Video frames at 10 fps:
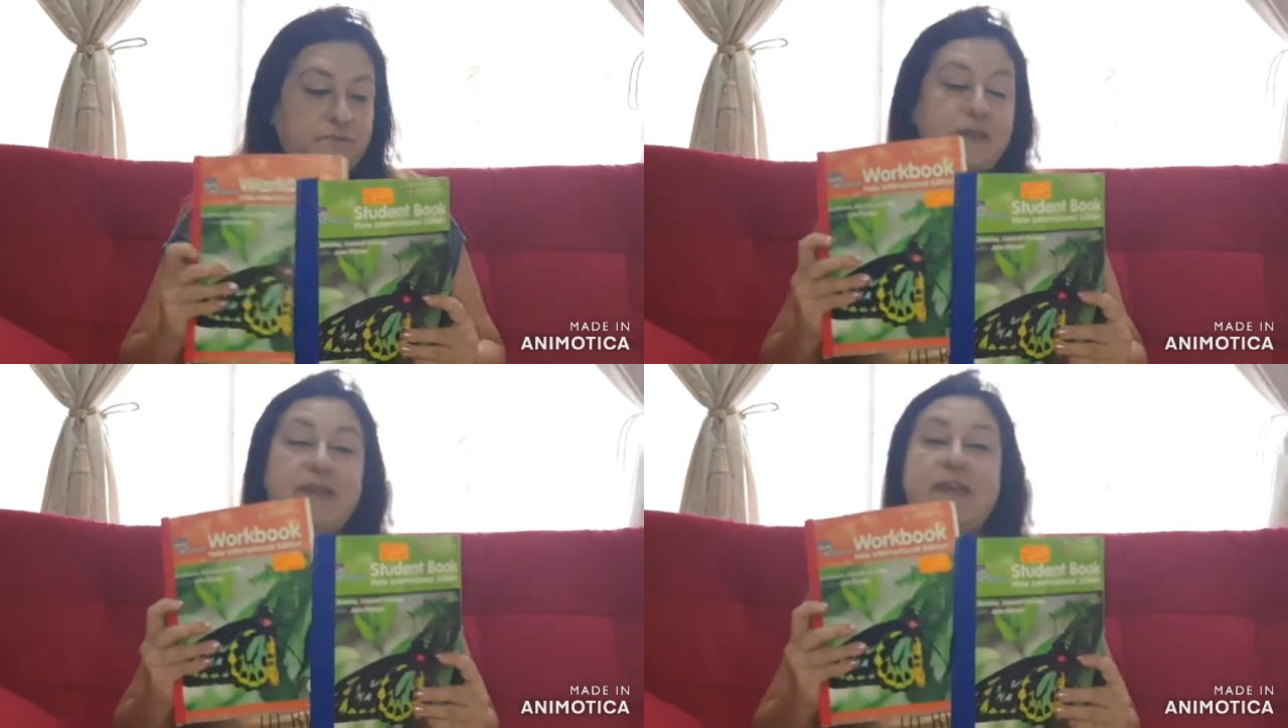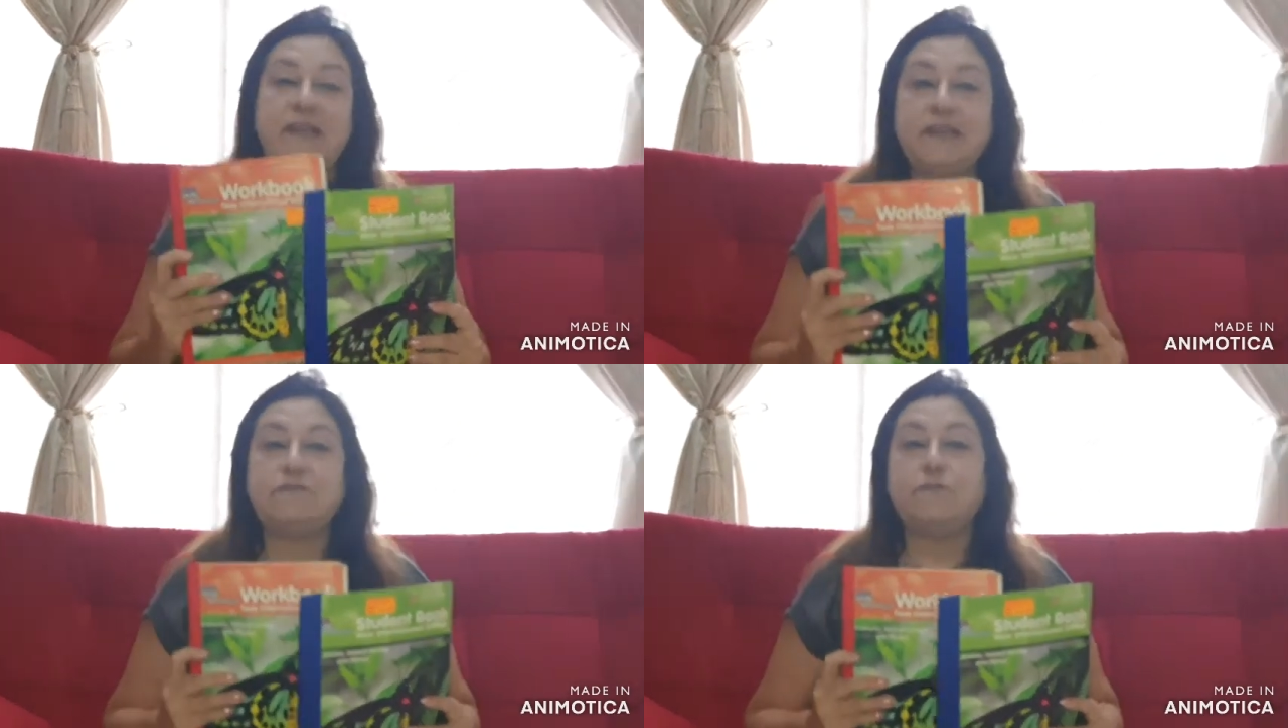be
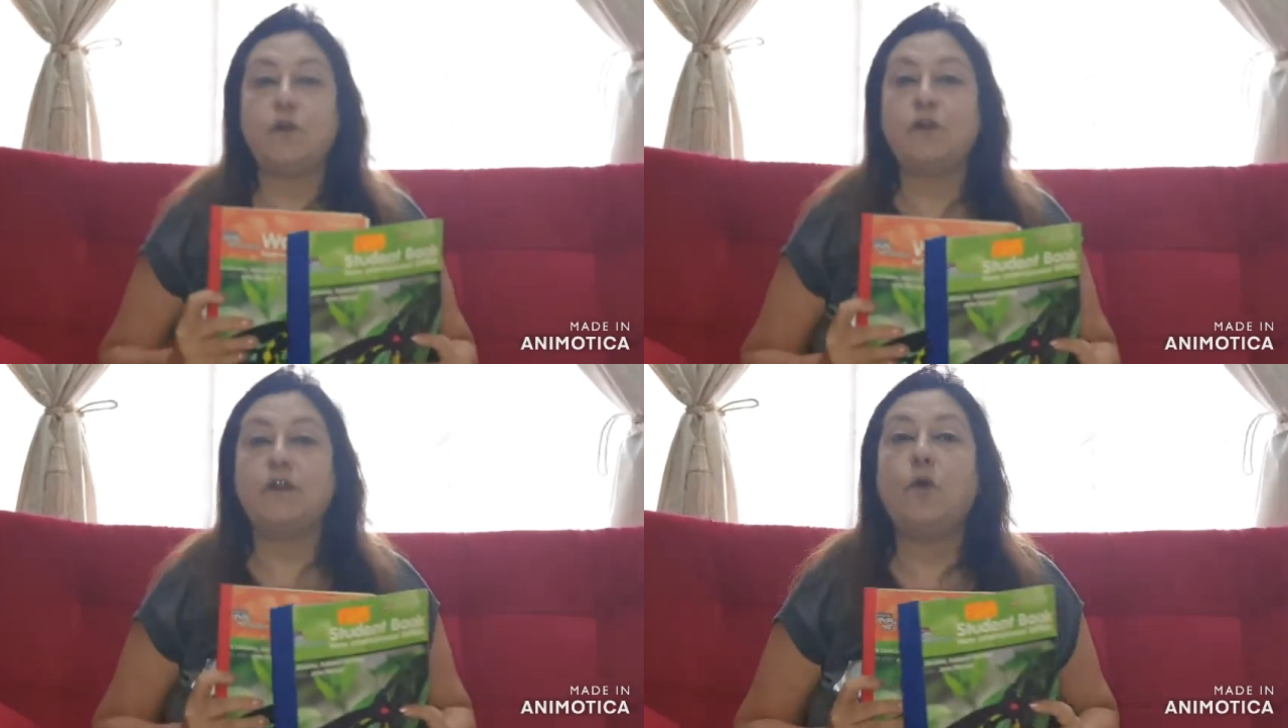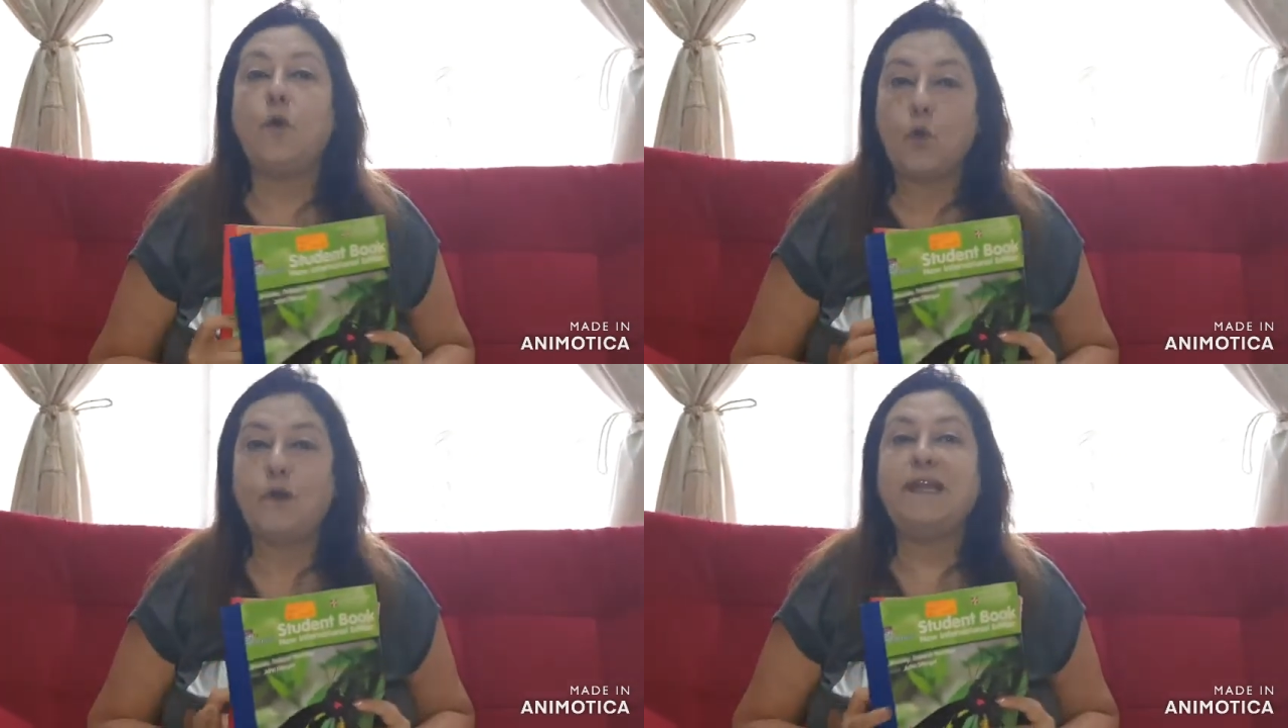neat for the
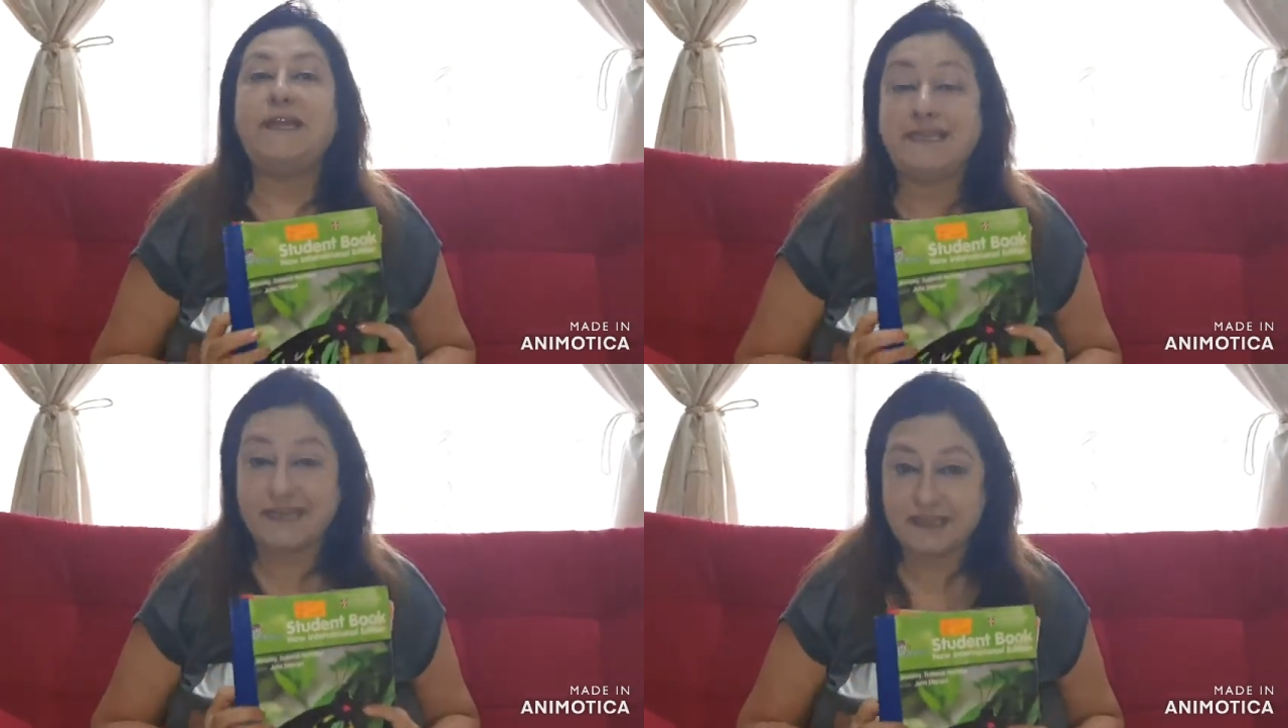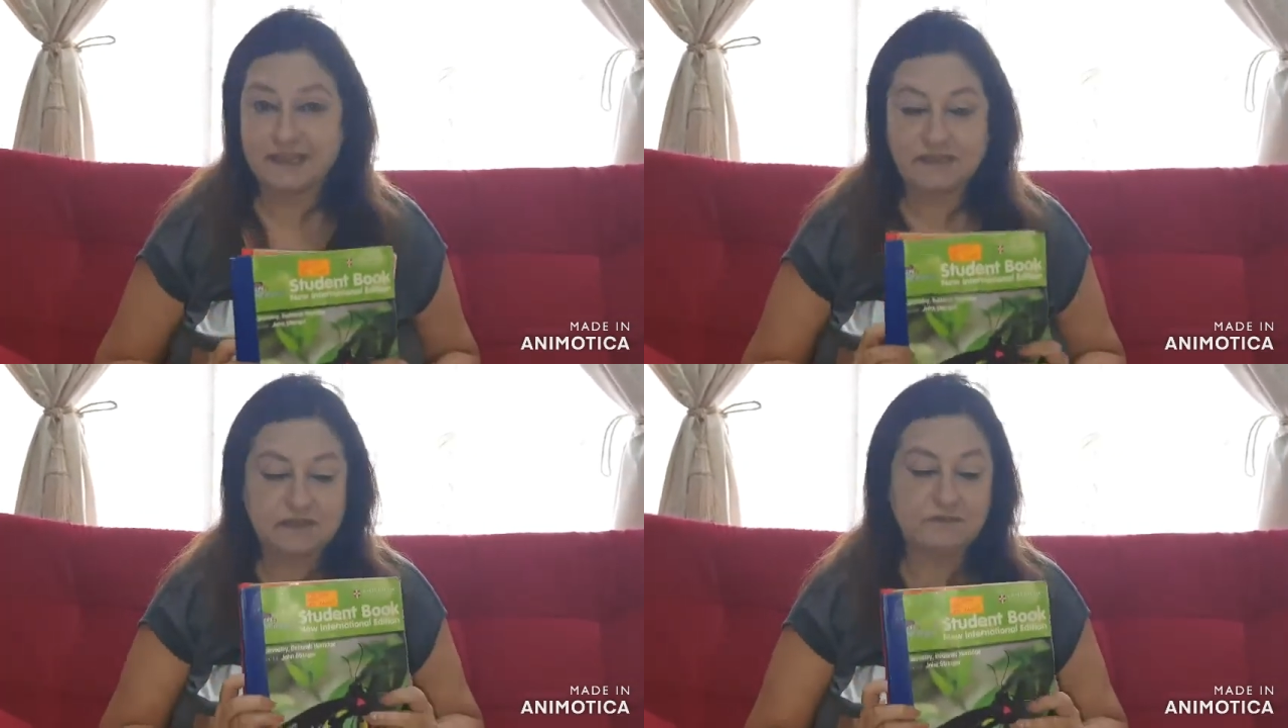whole
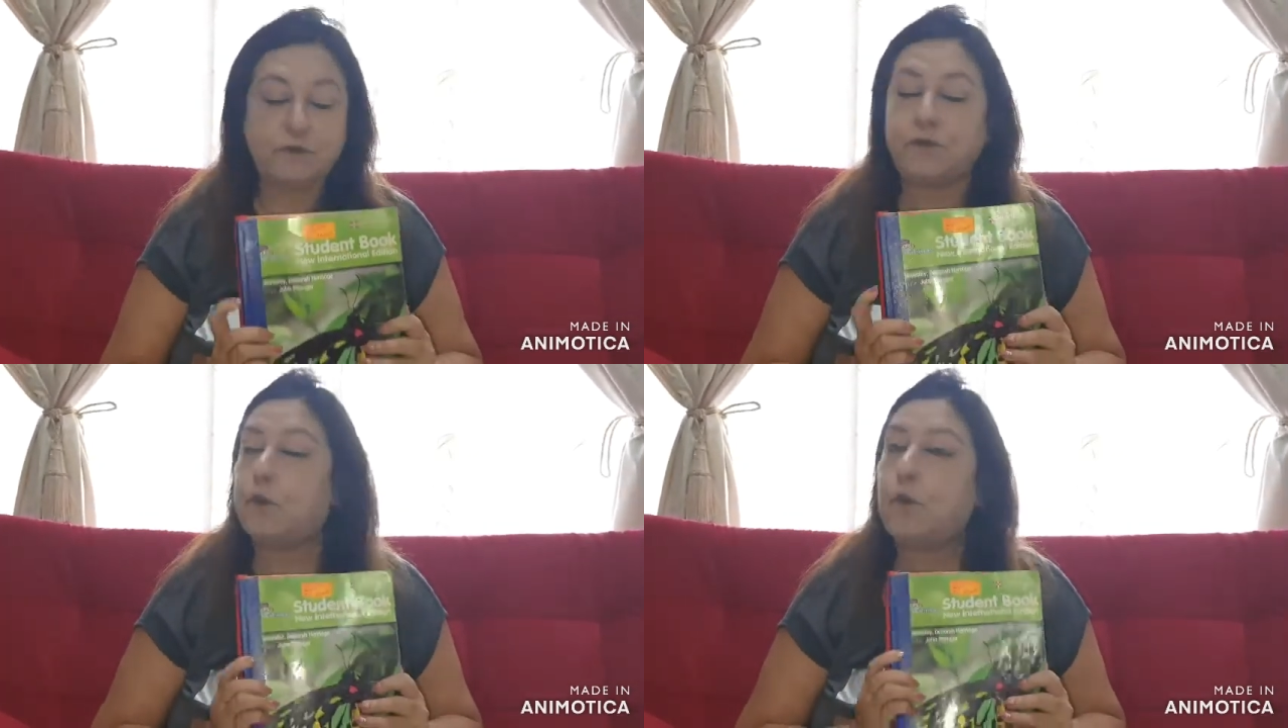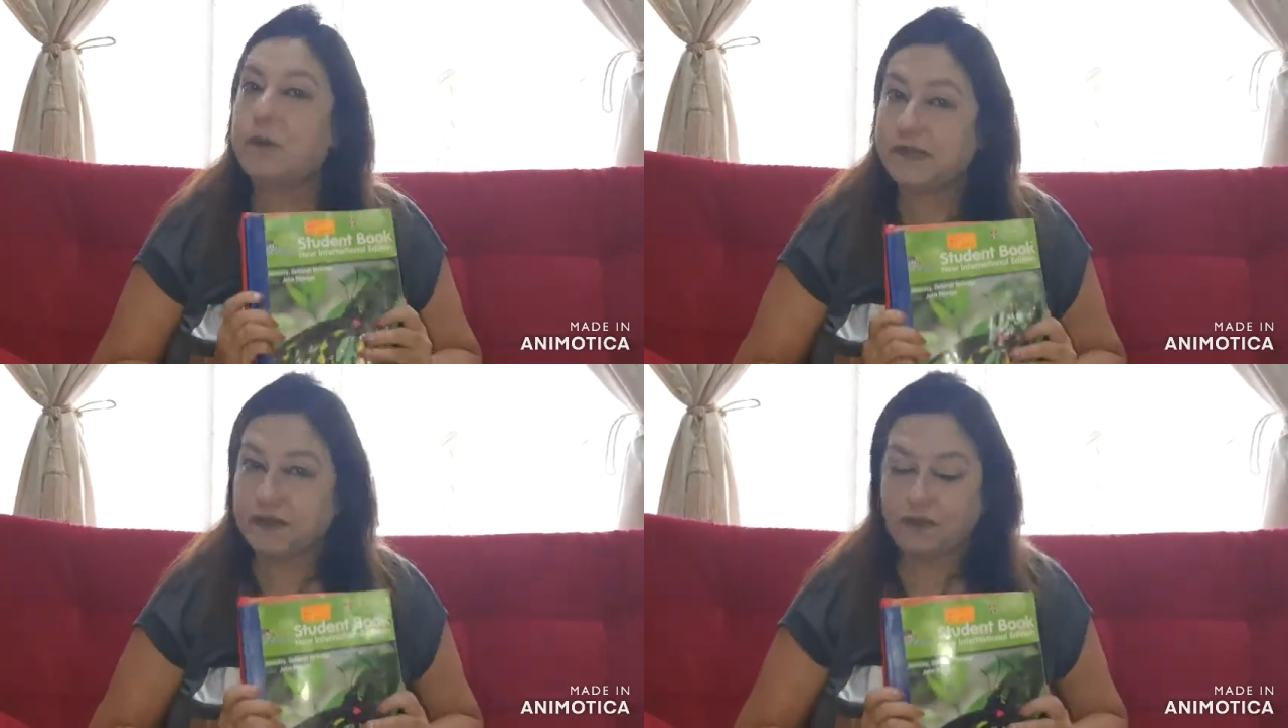year. This is for the
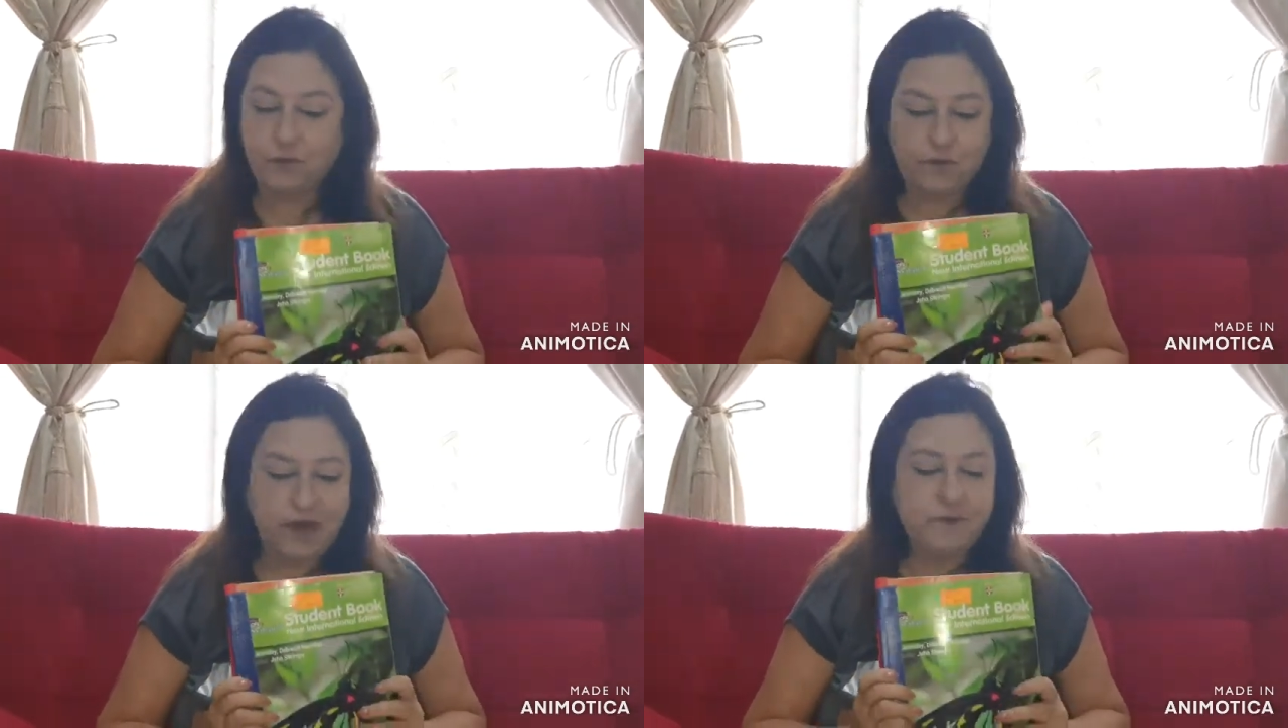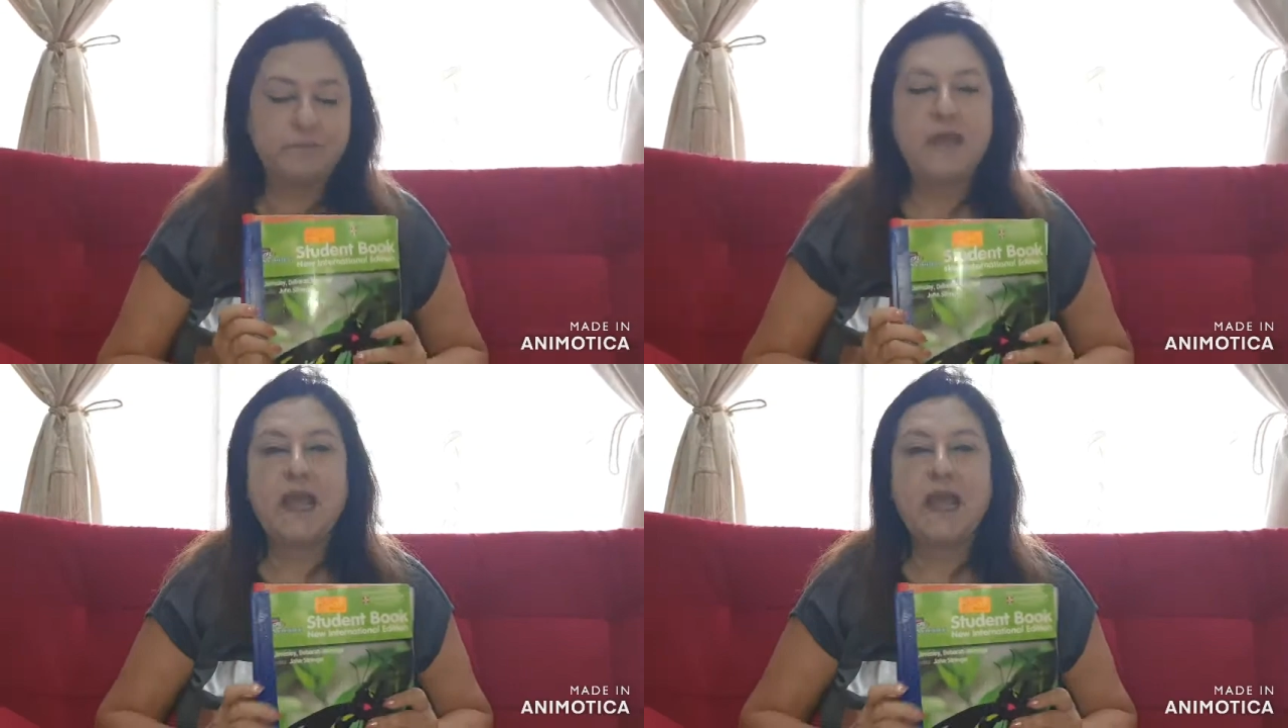whole year, all right?